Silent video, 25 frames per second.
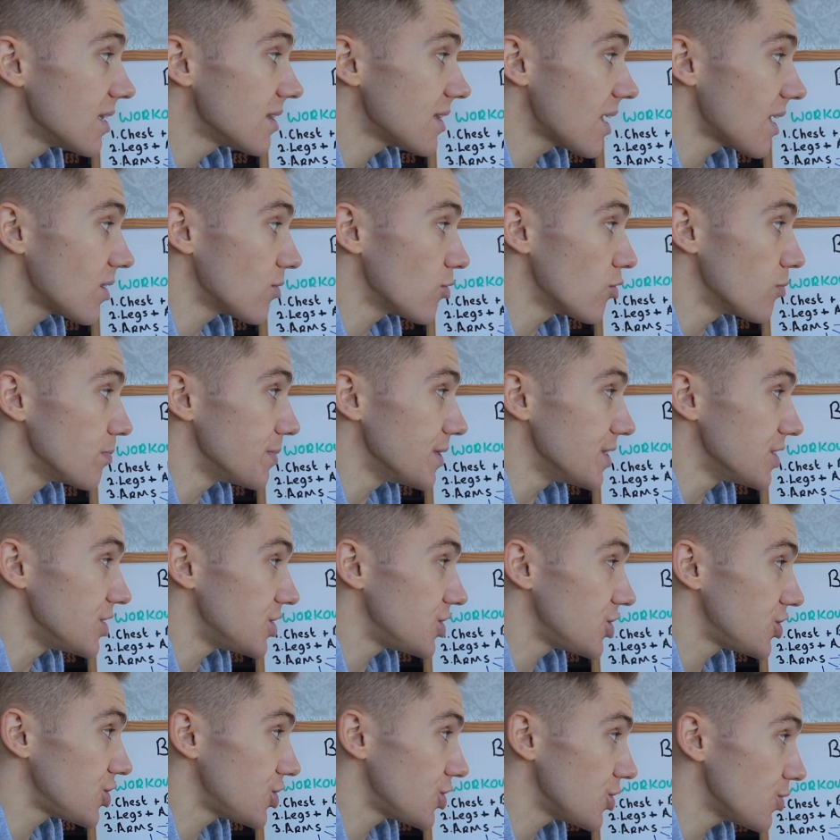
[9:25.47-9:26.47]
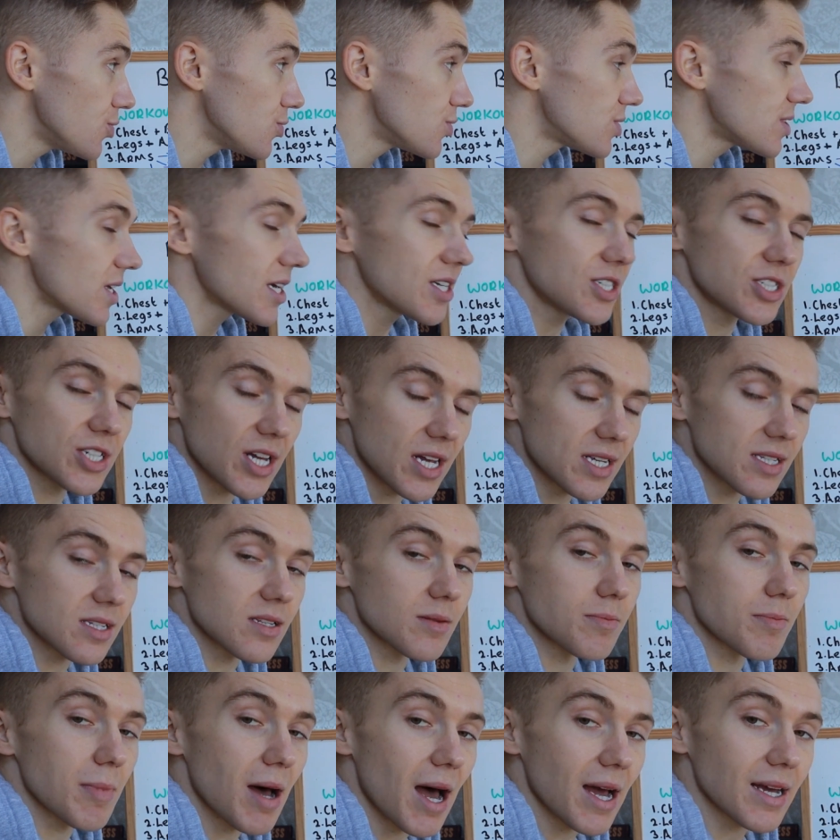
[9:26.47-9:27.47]
Then it will be Tuesday chest
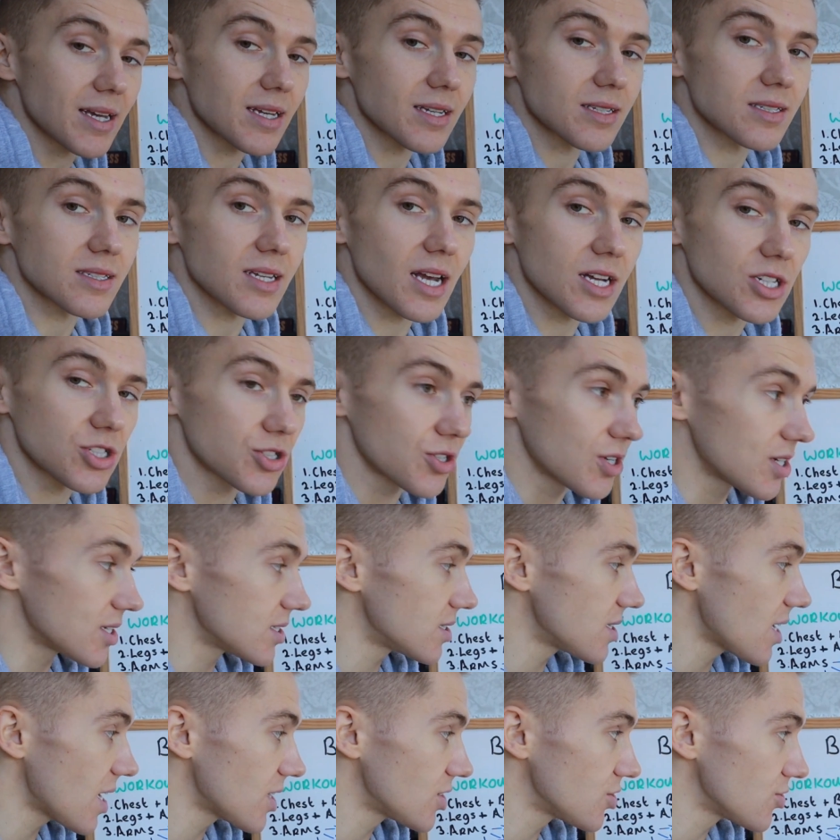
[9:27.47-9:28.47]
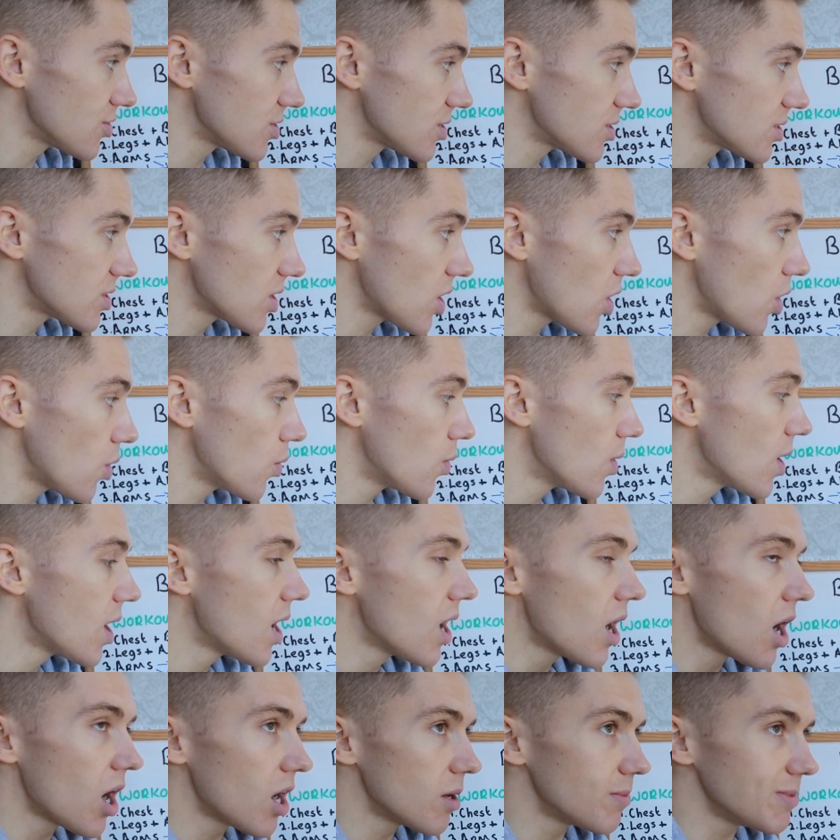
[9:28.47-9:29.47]
and back, etc, et cetera. So
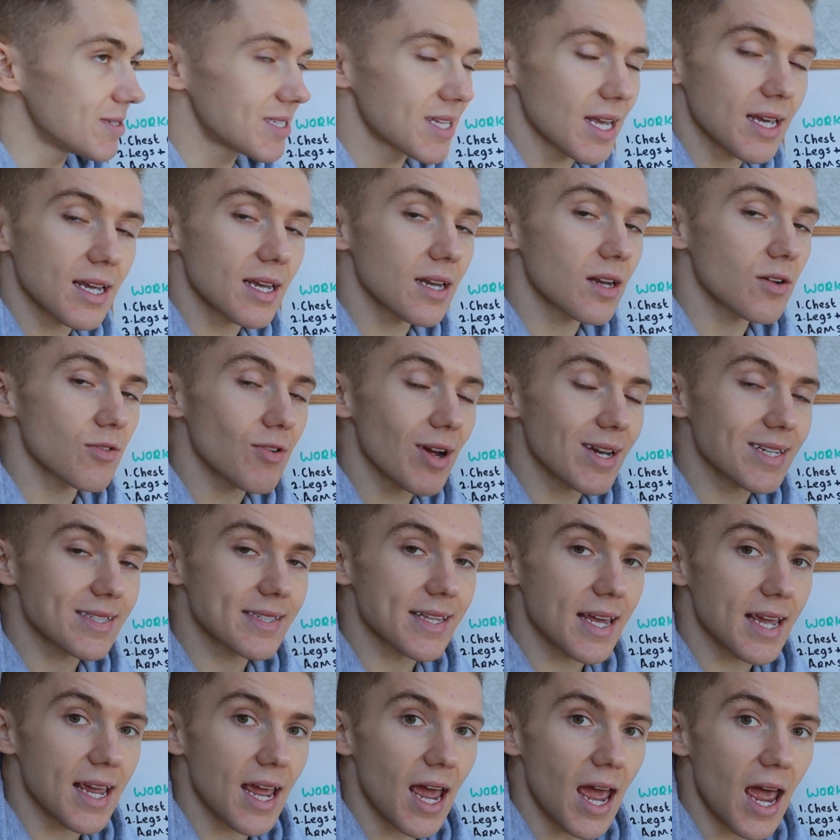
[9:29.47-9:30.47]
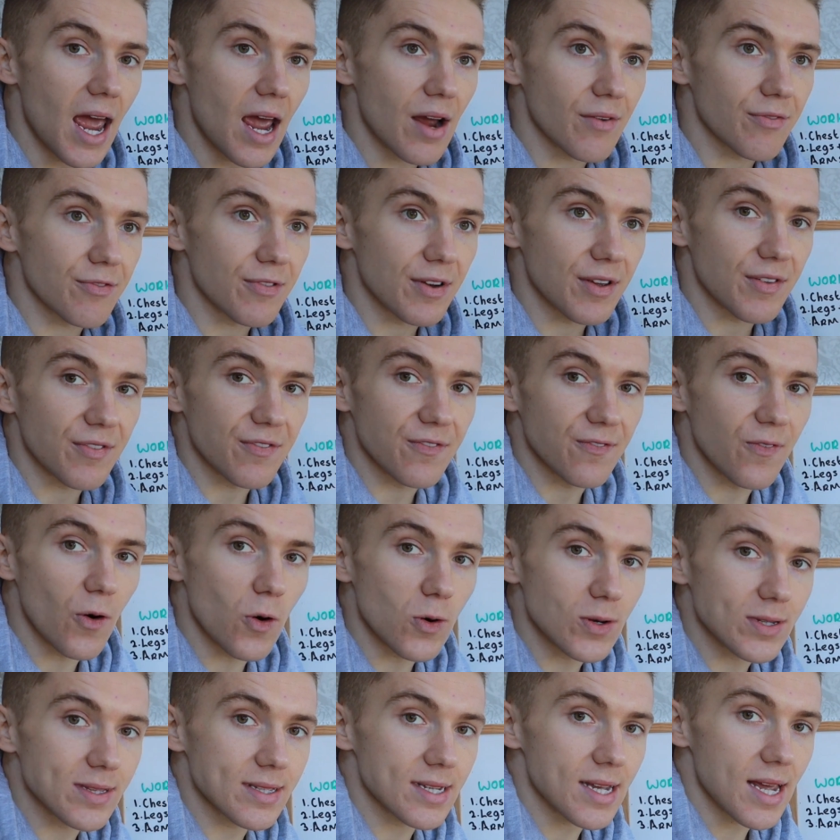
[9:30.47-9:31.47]
I'll be taking a rest day every
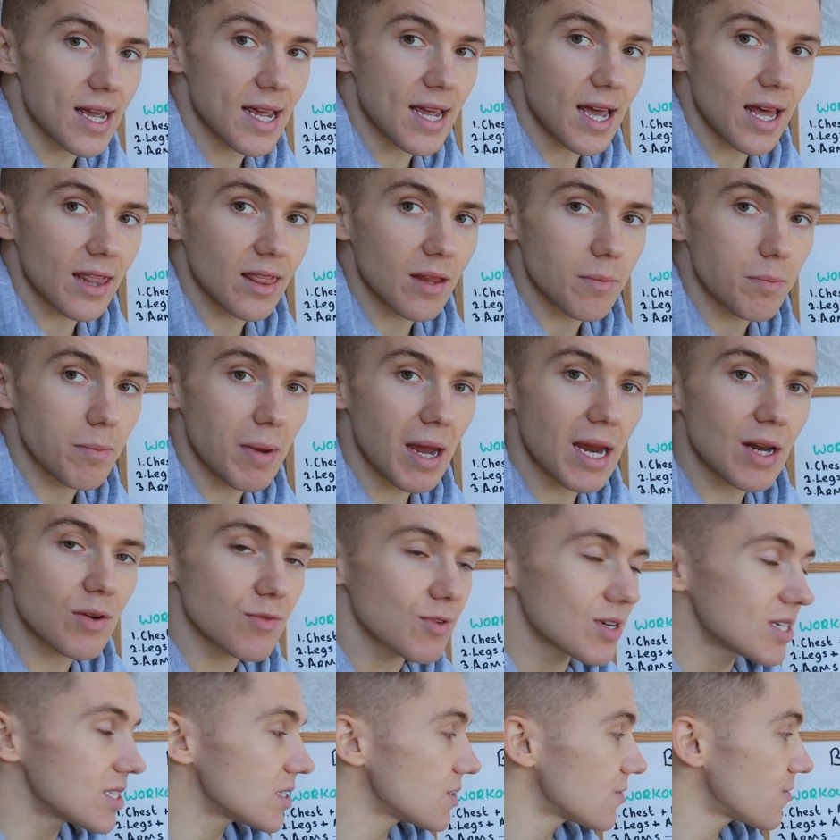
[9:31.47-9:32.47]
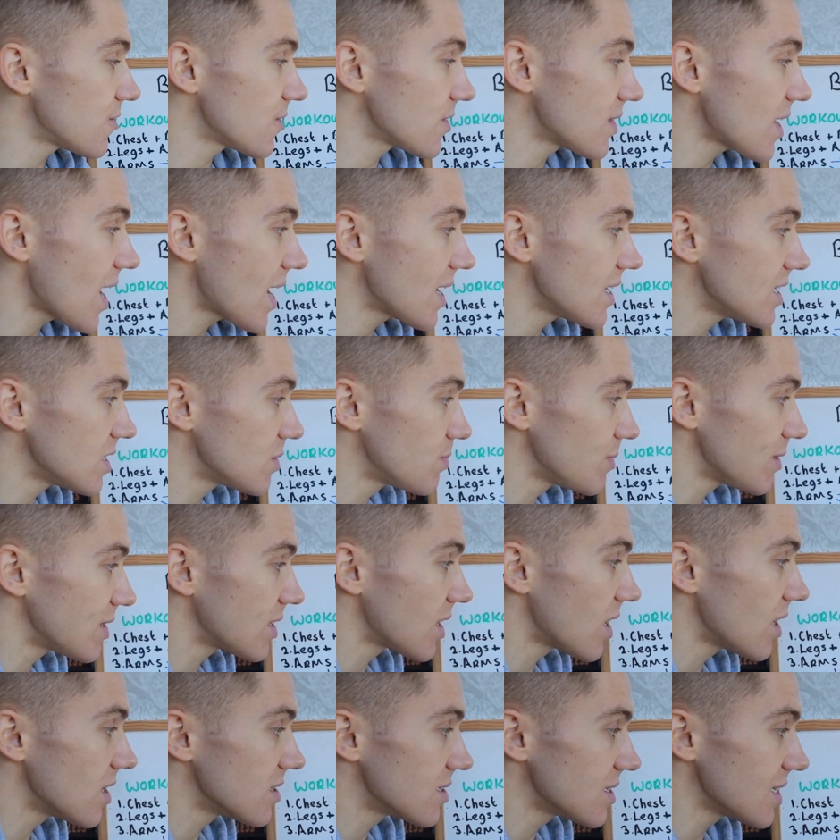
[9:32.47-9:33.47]
fourth day, and the main reason for that is
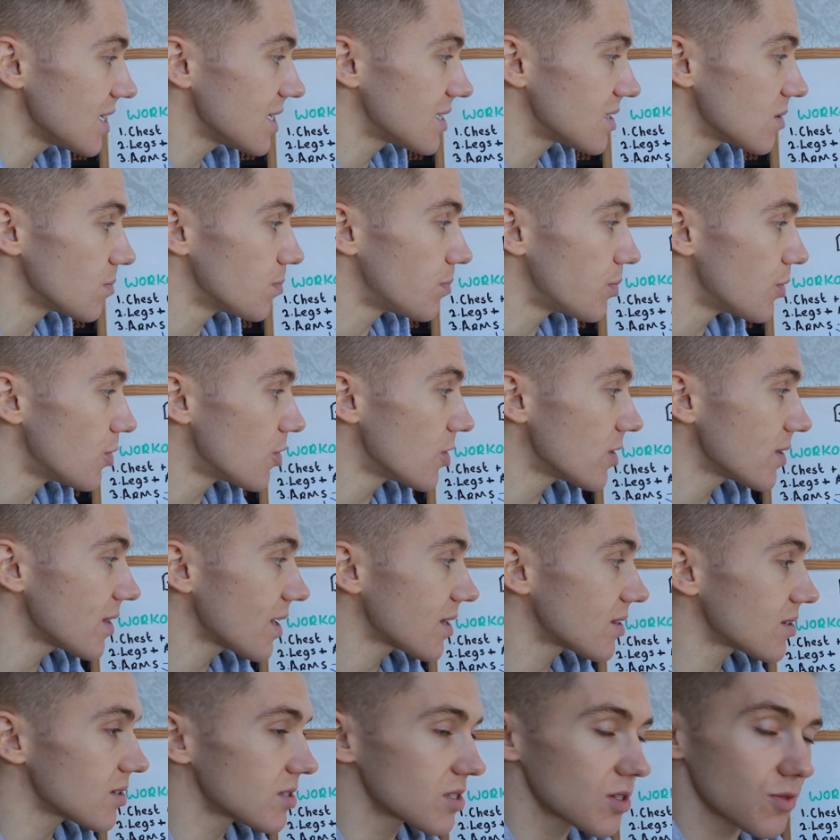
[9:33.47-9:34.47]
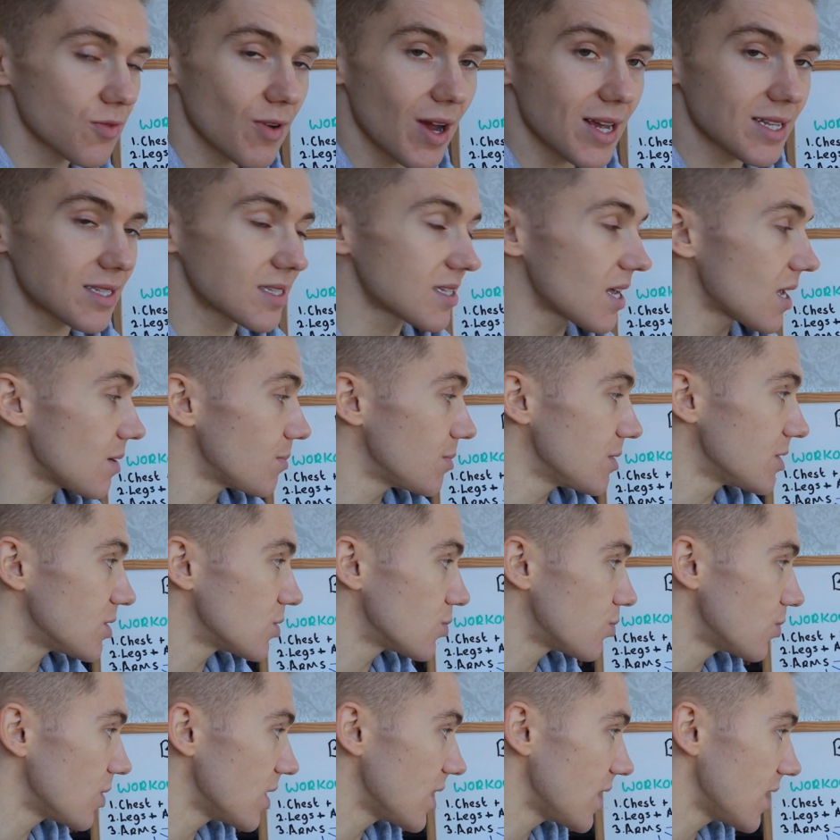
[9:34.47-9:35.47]
because it's important that there's a rest day
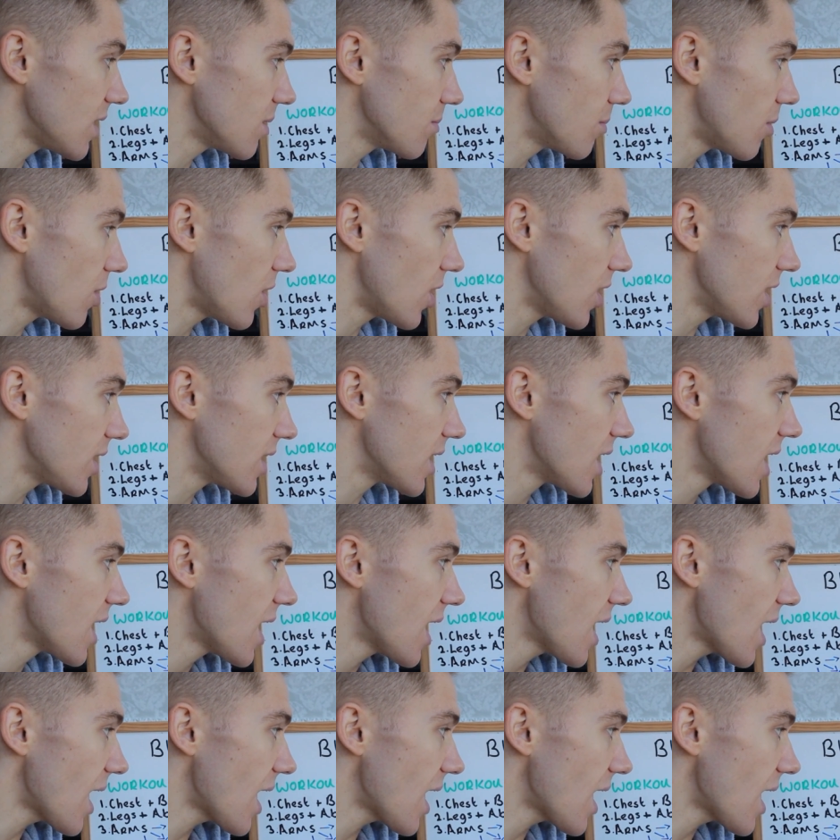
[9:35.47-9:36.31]
between my